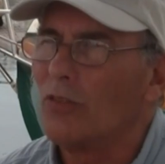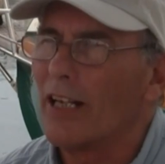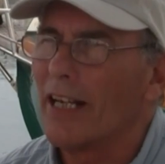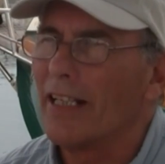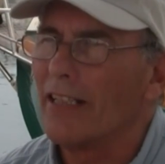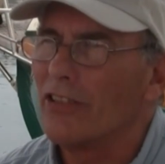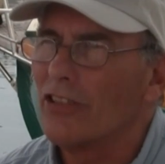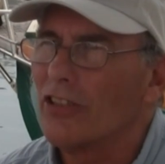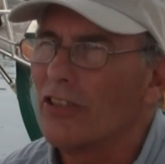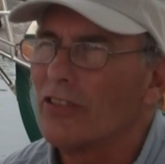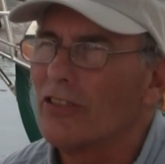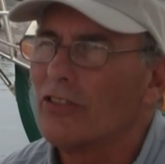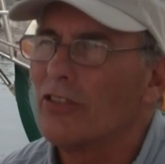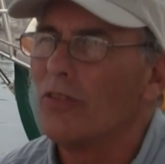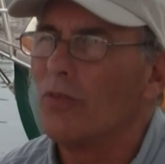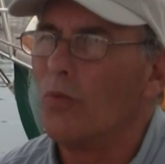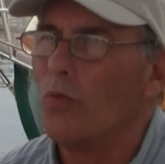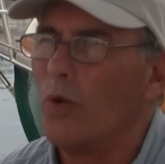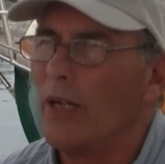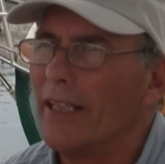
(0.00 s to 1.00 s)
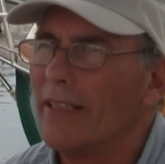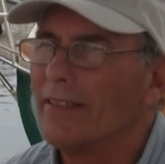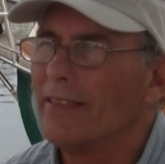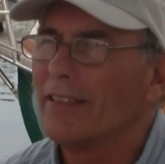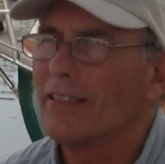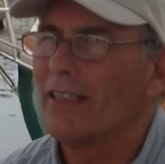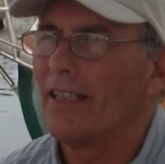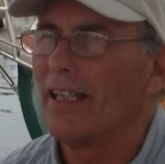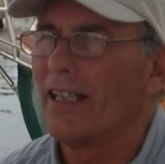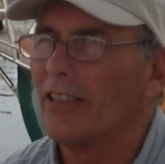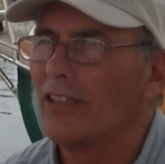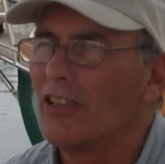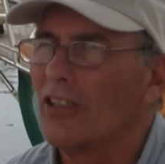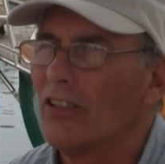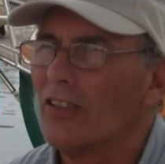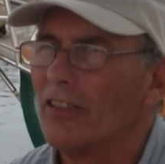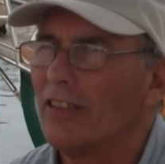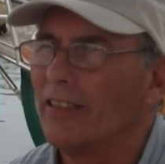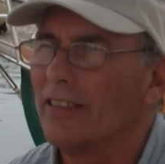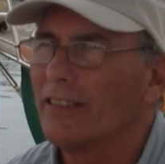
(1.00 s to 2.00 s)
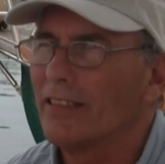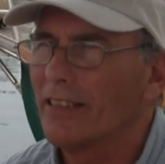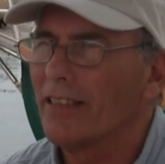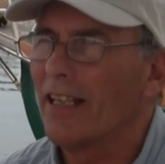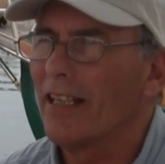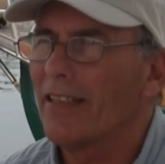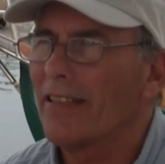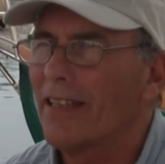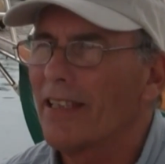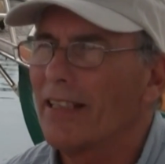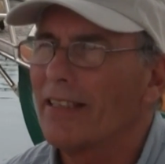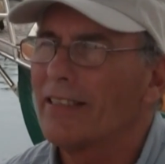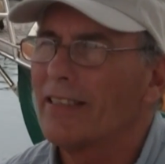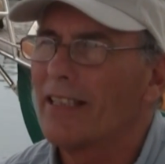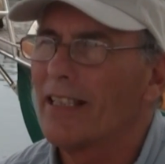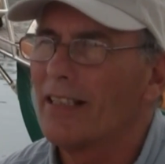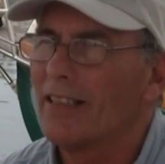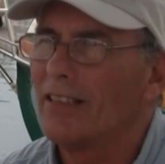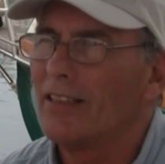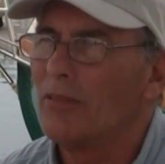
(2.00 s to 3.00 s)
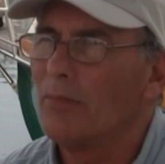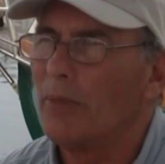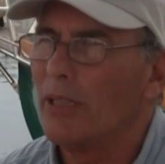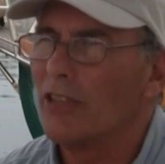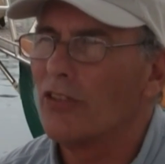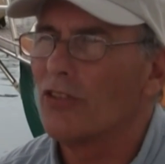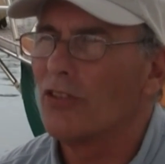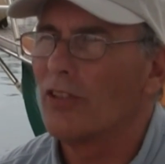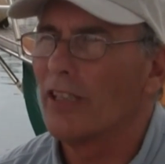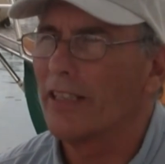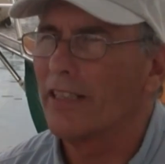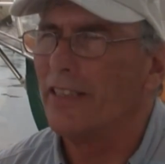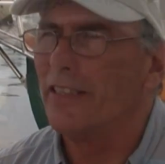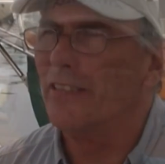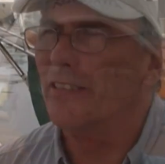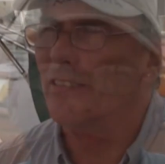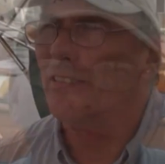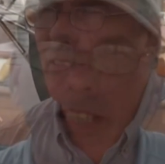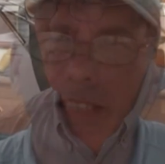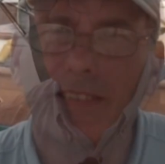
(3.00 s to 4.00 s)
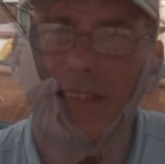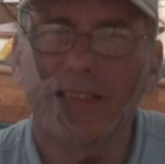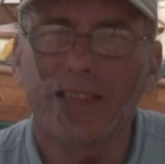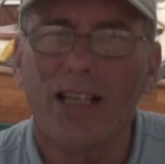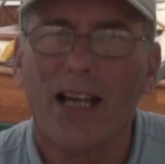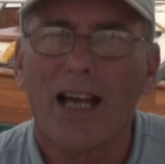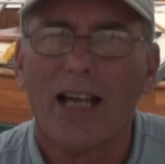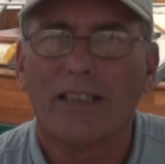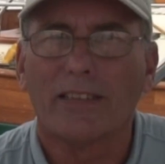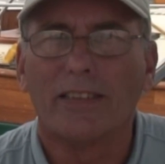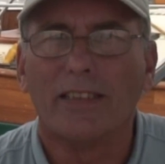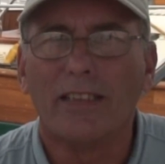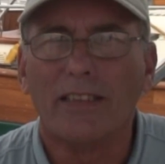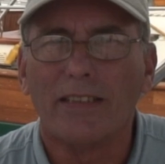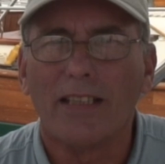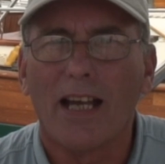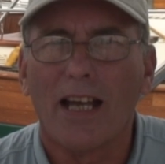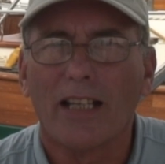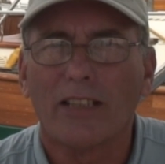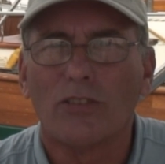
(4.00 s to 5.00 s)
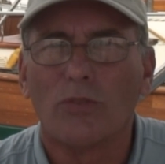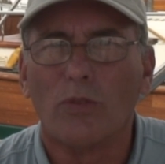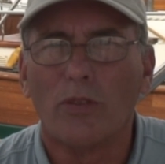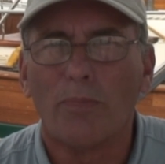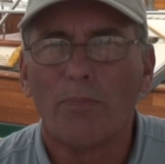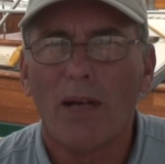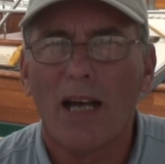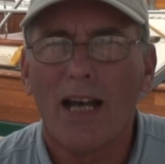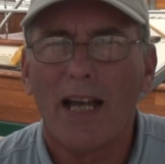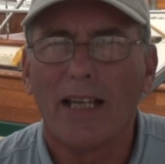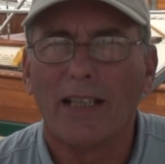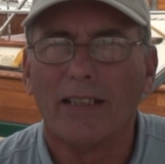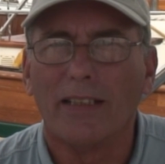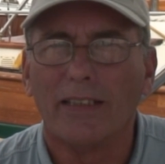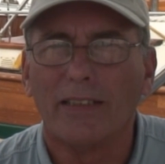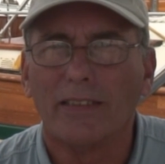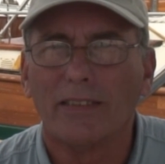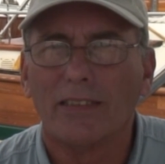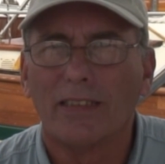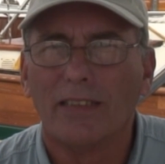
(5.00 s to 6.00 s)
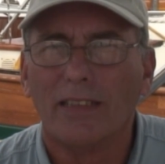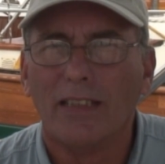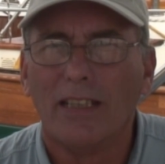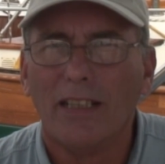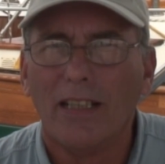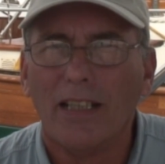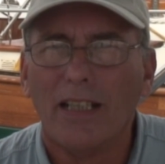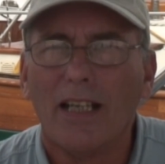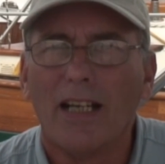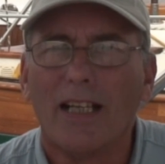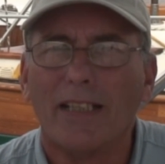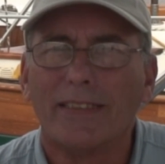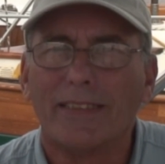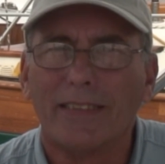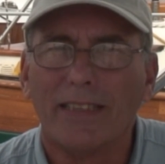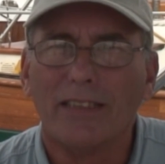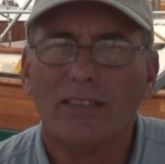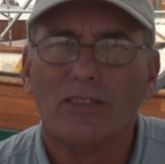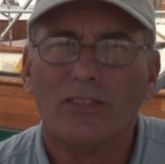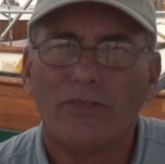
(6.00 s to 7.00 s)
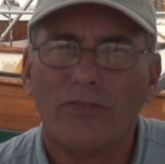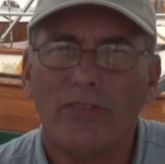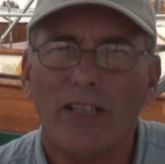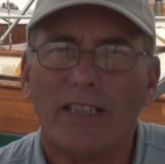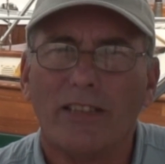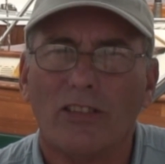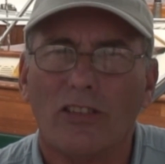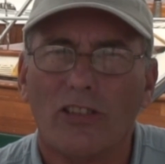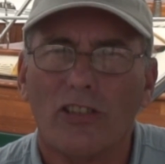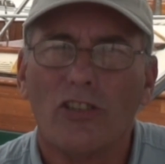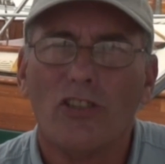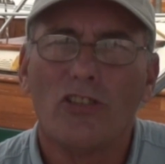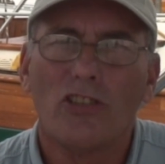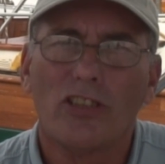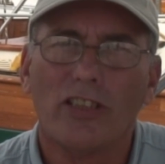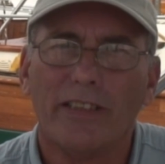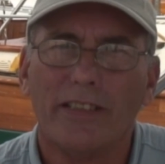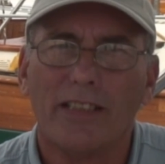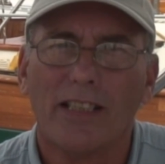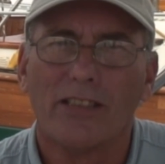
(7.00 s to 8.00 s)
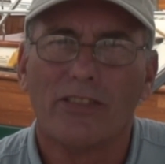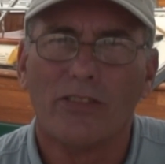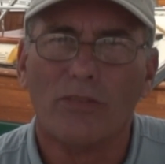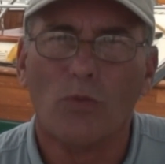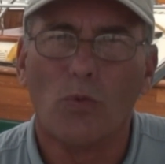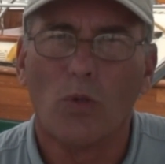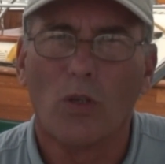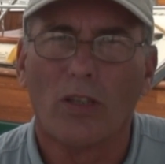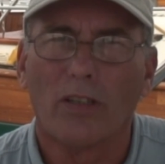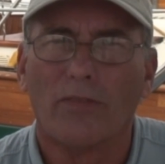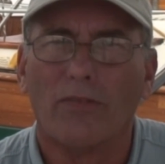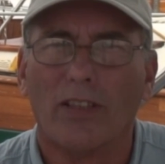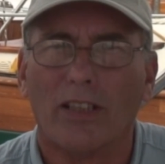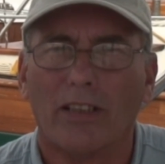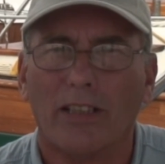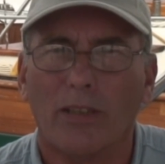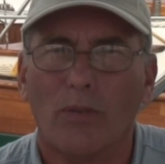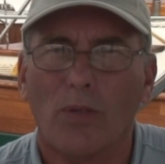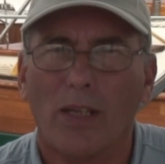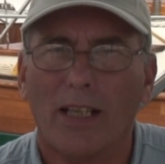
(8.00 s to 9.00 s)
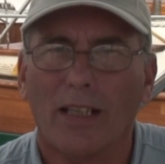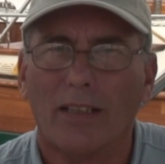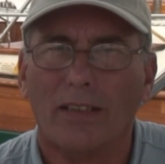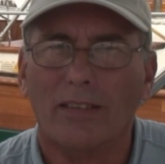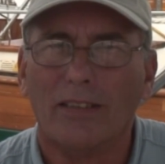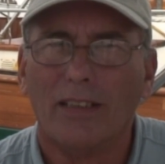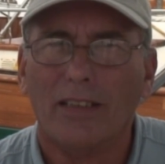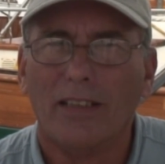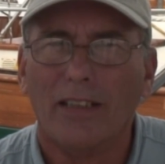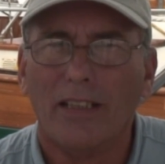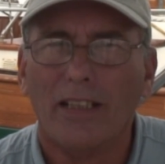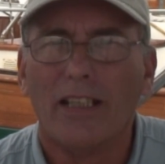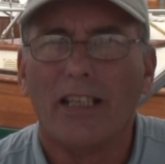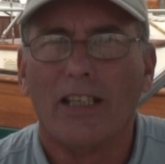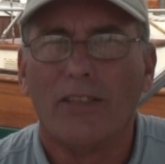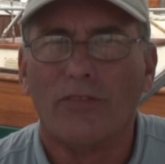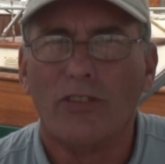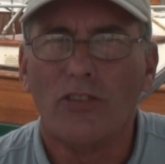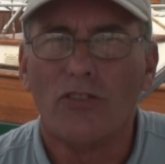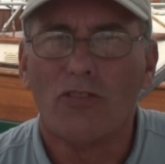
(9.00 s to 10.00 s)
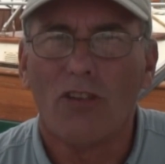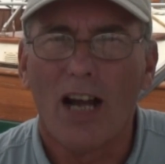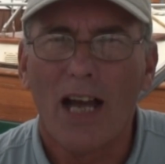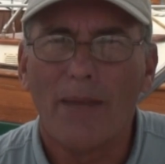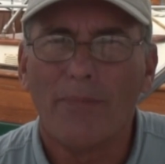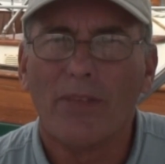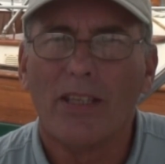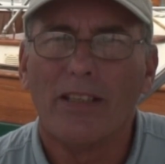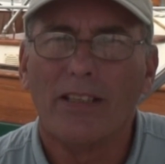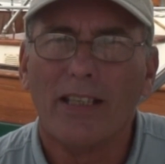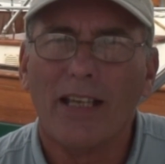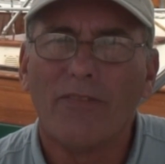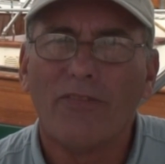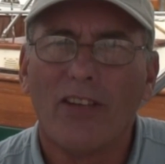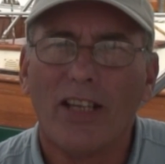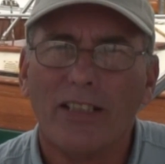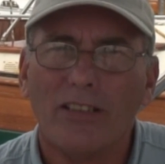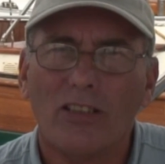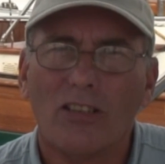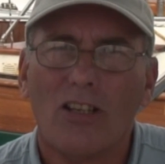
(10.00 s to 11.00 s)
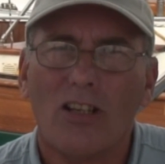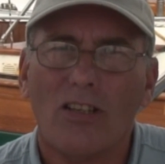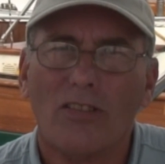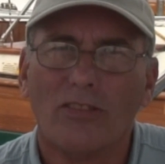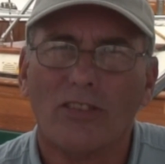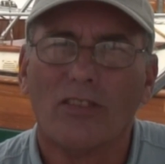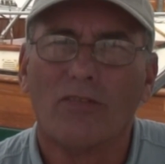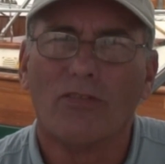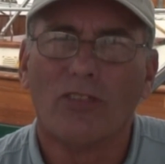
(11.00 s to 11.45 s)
ranges, winds, and currents, and things get a little bit trickier. With fixed docks and docks with pilings, a single fender usually doesn't work very well. If you drop the fender over